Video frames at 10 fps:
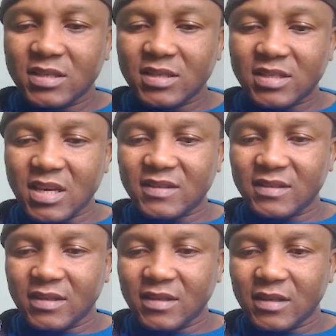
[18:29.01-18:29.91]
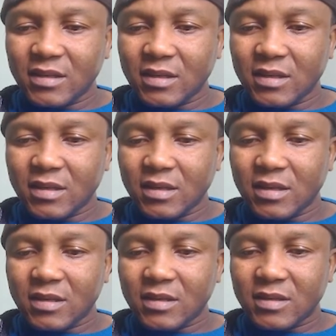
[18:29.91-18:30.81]
6
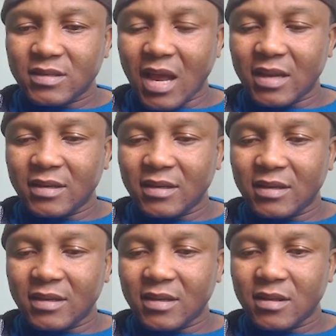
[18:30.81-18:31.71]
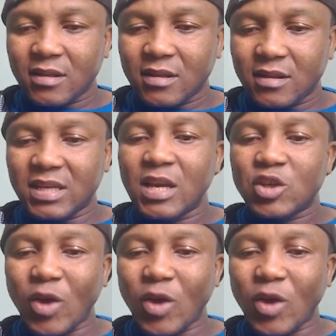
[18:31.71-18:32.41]
sine 3t.